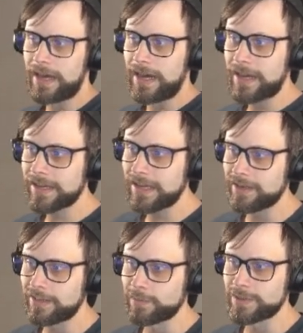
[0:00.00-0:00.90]
I kind
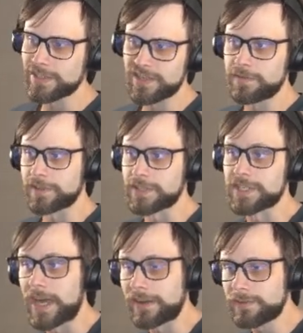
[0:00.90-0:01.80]
of think we just go for the
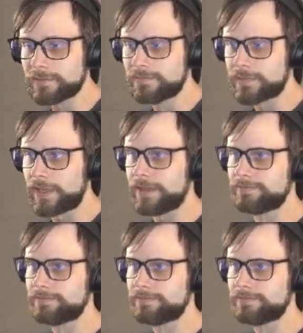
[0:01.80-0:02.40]
Shadow play,